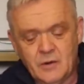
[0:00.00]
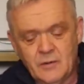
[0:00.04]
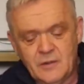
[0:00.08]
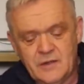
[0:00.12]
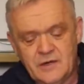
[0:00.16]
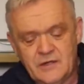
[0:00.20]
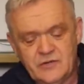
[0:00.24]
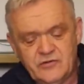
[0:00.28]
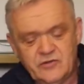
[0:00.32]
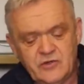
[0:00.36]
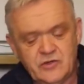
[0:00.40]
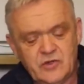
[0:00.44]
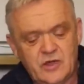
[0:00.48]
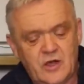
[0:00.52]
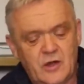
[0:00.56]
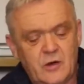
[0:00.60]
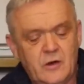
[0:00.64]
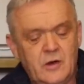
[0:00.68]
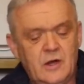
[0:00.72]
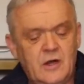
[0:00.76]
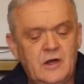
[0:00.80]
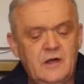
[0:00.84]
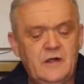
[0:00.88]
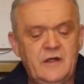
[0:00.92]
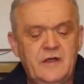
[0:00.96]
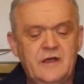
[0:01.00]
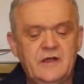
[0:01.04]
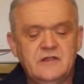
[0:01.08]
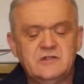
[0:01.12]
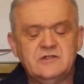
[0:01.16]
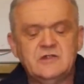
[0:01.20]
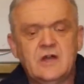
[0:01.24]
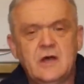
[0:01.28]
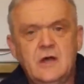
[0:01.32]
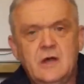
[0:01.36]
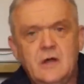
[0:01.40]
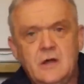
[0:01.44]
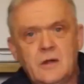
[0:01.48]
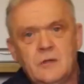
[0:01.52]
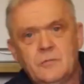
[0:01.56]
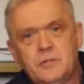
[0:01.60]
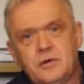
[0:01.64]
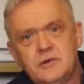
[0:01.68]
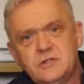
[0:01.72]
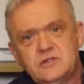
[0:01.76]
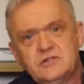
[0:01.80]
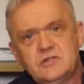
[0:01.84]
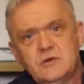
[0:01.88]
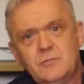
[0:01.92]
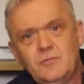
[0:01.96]
what we need to do is
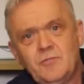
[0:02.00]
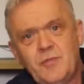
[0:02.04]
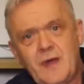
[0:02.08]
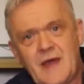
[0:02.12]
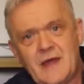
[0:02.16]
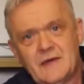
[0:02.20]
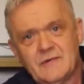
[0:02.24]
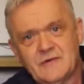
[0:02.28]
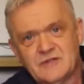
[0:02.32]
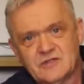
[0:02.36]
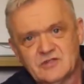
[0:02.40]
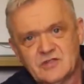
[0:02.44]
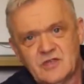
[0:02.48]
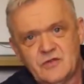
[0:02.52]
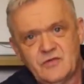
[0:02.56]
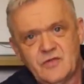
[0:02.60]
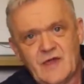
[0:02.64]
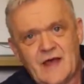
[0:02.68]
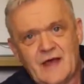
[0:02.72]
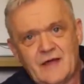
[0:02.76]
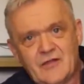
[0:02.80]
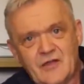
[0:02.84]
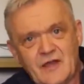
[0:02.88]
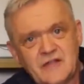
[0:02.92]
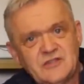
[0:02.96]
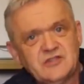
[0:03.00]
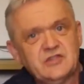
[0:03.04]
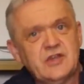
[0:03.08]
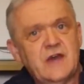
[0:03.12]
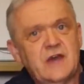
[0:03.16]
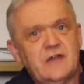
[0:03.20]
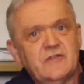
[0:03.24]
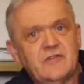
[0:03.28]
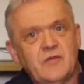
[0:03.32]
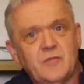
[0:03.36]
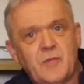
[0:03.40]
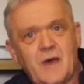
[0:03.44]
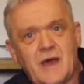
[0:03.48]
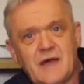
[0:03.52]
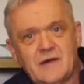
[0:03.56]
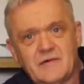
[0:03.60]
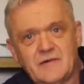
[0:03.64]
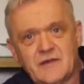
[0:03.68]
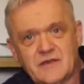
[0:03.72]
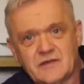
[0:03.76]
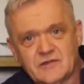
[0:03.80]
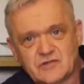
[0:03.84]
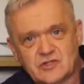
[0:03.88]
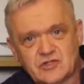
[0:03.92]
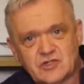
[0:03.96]
put some bearings in there. They're skater
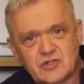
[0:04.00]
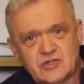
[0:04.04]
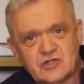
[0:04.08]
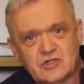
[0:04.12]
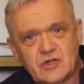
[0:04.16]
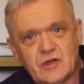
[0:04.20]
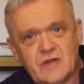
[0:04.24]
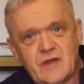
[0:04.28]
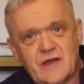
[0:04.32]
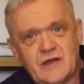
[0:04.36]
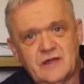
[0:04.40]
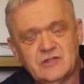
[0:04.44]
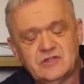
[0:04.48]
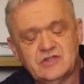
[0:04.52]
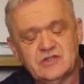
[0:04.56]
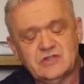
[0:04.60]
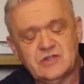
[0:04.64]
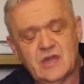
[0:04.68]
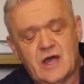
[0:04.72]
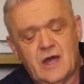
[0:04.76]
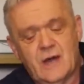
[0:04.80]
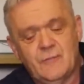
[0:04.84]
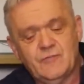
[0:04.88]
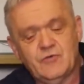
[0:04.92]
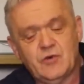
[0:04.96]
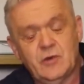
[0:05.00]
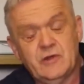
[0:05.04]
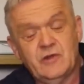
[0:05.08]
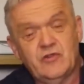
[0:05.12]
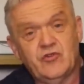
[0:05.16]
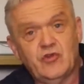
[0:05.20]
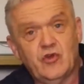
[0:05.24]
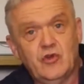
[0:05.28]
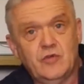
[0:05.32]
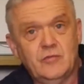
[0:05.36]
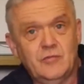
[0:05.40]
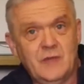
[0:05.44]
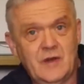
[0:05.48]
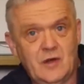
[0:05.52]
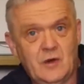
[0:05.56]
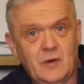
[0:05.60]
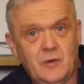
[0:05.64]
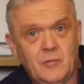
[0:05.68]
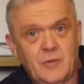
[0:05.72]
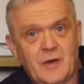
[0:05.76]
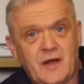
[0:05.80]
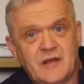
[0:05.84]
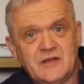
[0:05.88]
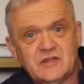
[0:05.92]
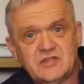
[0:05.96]
bearings. So they're
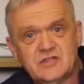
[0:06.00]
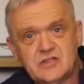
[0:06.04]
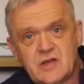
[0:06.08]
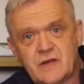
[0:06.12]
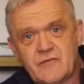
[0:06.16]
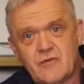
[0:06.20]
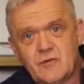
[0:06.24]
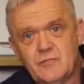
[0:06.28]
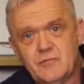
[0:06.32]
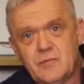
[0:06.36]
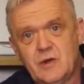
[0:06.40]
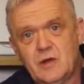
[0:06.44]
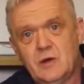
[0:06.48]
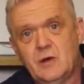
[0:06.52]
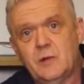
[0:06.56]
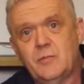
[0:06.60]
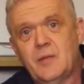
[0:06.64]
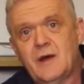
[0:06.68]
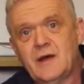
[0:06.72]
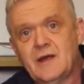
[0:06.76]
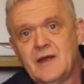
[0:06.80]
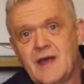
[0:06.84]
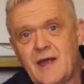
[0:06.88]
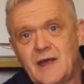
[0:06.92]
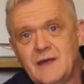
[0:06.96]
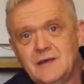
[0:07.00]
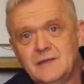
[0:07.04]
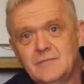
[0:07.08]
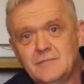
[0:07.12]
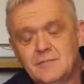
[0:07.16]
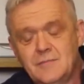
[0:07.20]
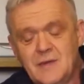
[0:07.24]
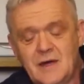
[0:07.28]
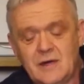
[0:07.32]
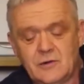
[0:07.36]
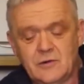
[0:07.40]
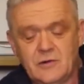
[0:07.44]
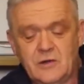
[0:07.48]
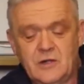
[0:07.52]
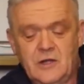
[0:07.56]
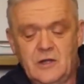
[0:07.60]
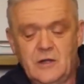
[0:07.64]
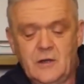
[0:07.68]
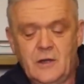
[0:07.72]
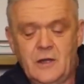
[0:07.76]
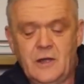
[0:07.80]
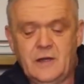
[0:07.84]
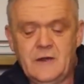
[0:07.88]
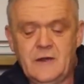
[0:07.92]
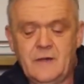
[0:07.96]
22mm by 7mm by 8mm.
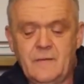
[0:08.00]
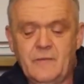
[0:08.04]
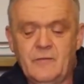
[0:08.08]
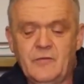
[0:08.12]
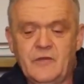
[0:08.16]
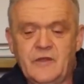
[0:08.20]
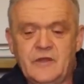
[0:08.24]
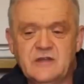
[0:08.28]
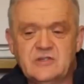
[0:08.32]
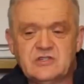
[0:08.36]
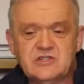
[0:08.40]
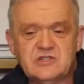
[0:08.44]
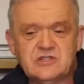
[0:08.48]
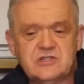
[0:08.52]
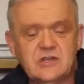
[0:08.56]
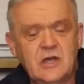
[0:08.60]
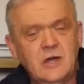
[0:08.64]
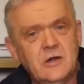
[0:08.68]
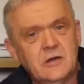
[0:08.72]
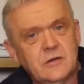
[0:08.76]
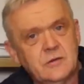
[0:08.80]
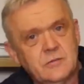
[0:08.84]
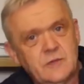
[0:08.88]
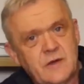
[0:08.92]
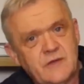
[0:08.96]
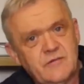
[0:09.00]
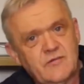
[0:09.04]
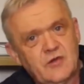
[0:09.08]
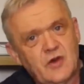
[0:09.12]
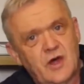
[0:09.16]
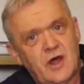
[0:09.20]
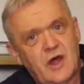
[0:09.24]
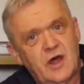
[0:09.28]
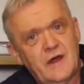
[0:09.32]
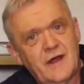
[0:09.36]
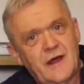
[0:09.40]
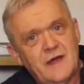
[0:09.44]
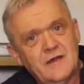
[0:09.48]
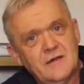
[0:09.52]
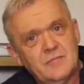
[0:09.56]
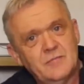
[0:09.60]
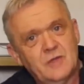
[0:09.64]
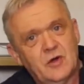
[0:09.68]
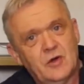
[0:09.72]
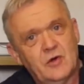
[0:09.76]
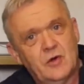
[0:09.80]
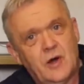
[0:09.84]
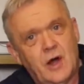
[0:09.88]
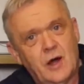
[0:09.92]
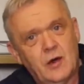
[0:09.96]
And in the sun, we've got an
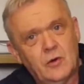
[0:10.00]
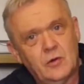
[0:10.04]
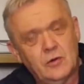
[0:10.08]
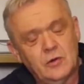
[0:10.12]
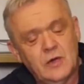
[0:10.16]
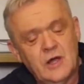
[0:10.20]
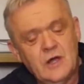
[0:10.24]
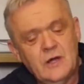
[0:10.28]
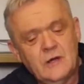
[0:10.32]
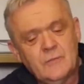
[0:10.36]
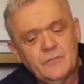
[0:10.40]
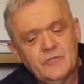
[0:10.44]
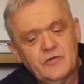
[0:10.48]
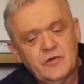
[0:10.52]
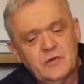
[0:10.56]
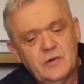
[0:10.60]
8mm hole.